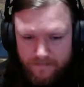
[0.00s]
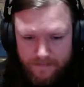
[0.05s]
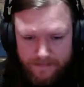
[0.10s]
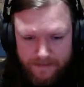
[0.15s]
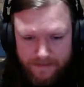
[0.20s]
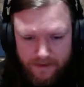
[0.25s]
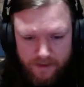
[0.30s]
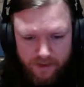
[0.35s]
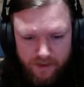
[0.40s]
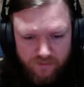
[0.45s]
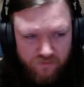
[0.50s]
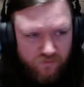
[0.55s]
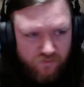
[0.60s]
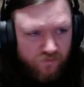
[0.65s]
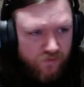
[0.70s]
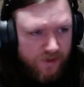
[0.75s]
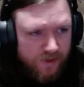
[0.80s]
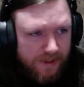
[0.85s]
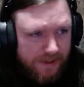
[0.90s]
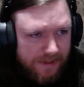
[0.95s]
And I
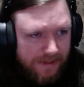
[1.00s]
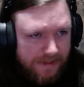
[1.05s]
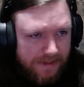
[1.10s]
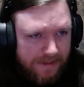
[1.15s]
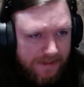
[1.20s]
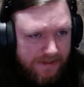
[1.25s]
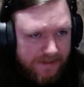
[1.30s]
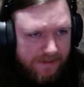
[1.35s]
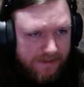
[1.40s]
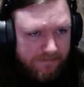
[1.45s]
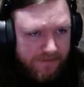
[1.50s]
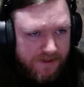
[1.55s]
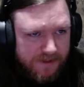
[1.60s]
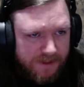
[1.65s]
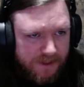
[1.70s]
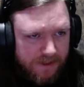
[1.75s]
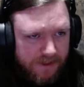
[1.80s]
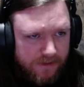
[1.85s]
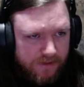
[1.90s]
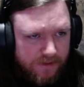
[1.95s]
really need
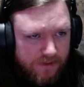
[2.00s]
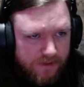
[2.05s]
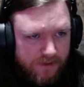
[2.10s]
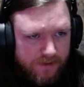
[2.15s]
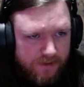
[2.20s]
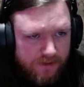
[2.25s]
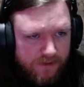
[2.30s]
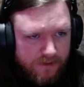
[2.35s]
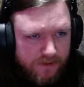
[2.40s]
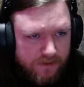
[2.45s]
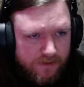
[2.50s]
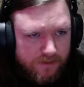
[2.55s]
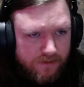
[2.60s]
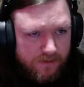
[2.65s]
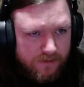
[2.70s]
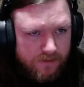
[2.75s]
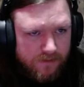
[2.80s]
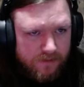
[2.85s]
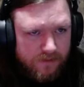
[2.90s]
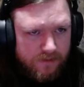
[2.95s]
Dempsey
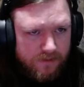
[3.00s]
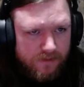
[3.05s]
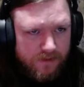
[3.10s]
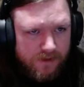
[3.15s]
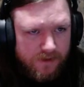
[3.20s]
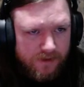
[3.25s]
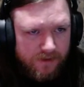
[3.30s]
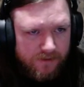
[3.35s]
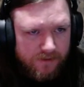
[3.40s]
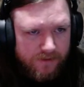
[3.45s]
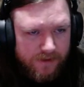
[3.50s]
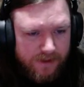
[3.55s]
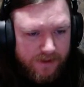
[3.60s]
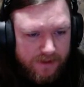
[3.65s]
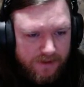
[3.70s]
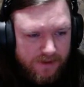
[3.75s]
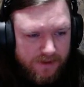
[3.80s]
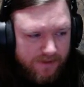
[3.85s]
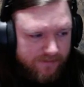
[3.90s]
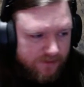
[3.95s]
to hit
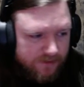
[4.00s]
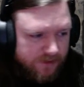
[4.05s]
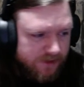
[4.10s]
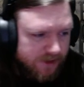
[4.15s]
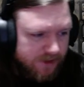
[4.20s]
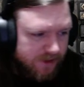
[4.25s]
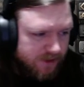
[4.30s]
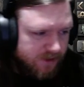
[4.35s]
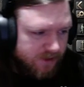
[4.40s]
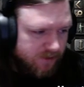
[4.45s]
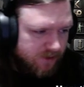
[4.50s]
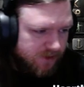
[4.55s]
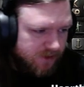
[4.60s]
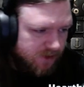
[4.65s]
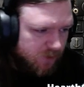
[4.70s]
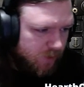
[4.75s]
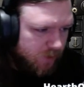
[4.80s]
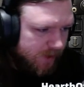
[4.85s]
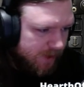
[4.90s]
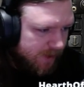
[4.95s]
his level 6 nice
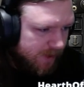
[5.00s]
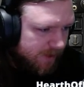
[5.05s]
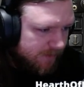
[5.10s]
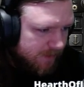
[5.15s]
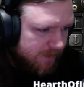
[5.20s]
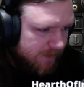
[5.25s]
and quickly.